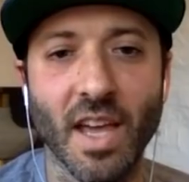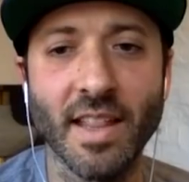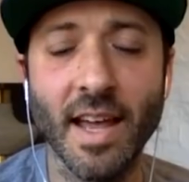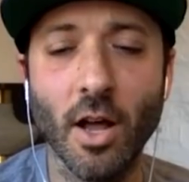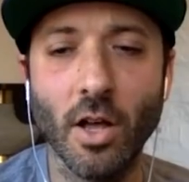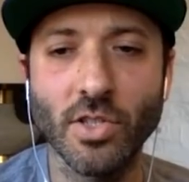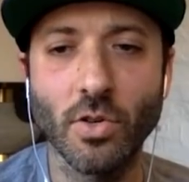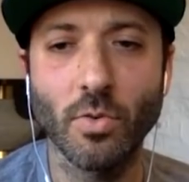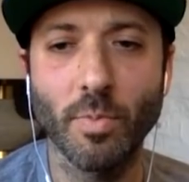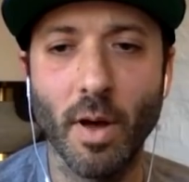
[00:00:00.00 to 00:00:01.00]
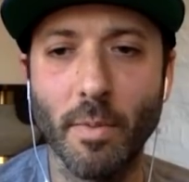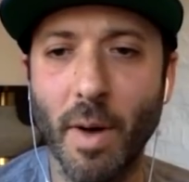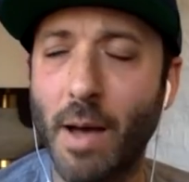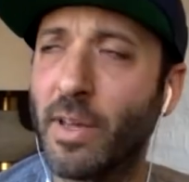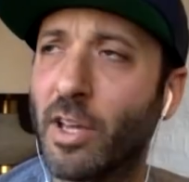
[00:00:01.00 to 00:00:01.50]
then also,
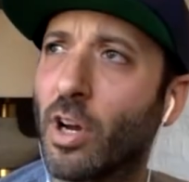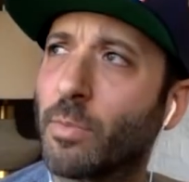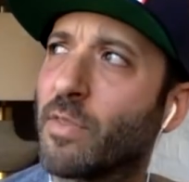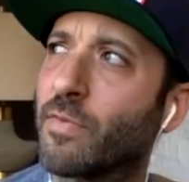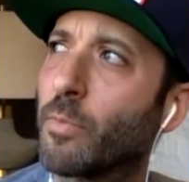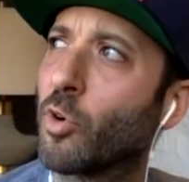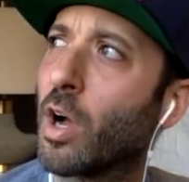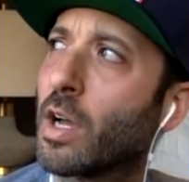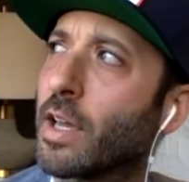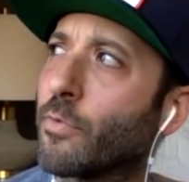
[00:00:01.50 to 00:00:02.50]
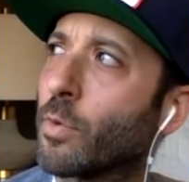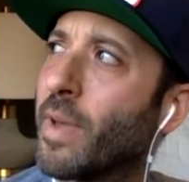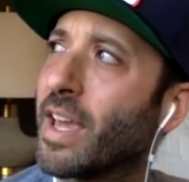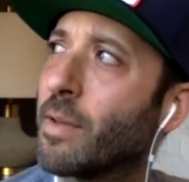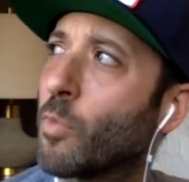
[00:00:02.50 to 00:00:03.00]
Bobby, correct me if I'm wrong, if we're
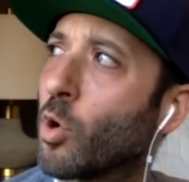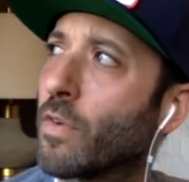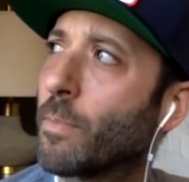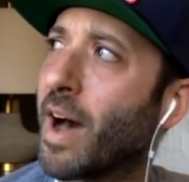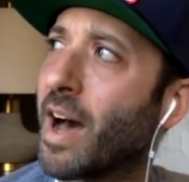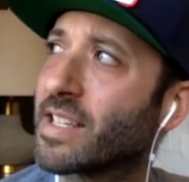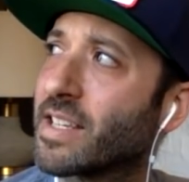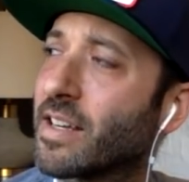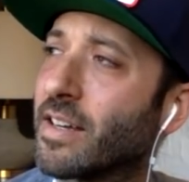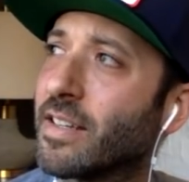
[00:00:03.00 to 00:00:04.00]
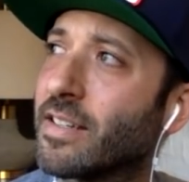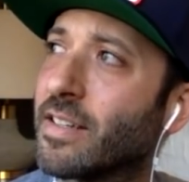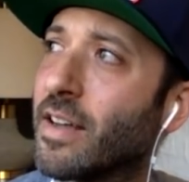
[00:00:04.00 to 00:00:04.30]
making more of a pasta